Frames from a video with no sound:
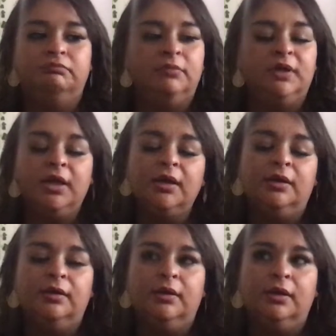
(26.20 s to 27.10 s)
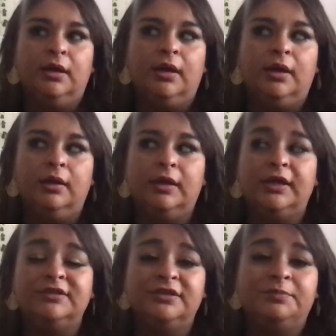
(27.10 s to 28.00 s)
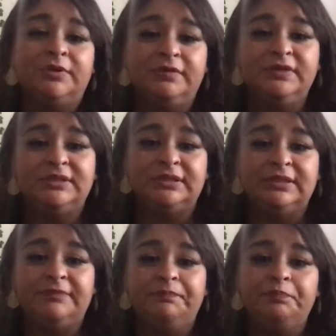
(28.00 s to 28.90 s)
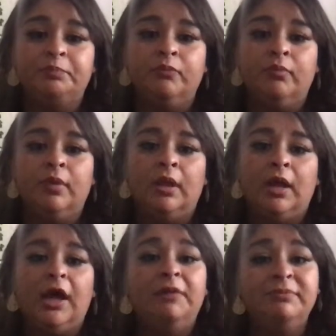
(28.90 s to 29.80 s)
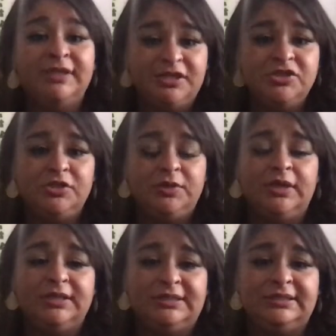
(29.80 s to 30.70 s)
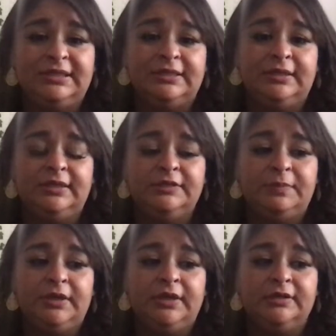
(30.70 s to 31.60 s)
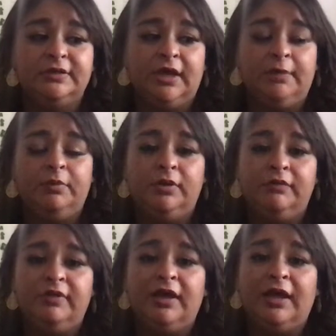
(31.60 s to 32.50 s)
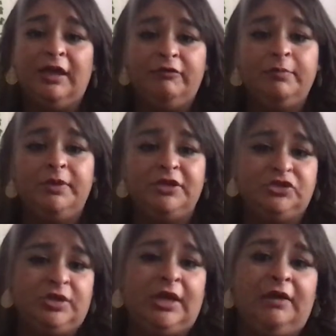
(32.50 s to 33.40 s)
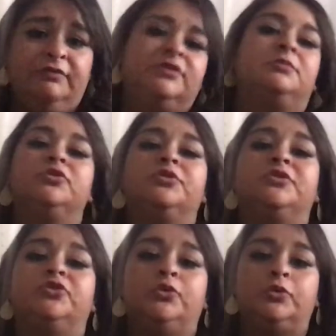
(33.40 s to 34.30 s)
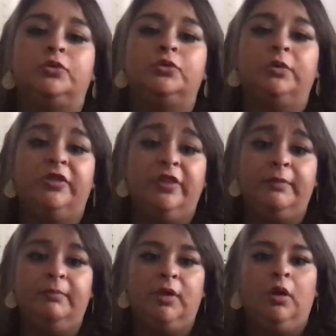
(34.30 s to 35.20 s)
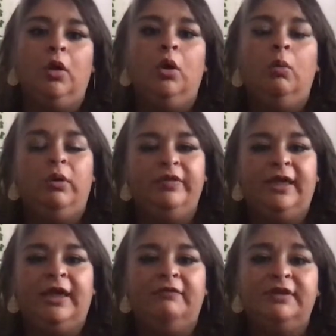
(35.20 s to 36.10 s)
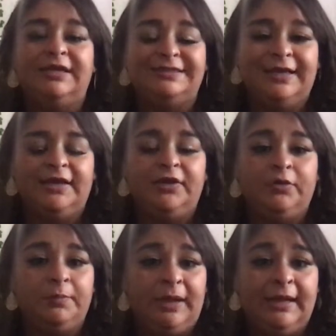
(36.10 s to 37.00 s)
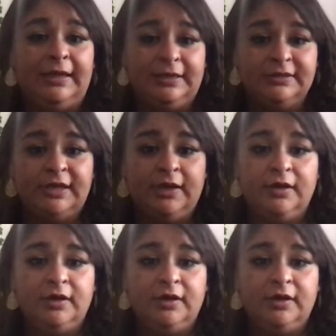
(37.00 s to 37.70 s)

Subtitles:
again, like I said previously, I'm teaching you guys these techniques because I believe that everybody should have some sort of tool with them when they have an anxiety or panic attack.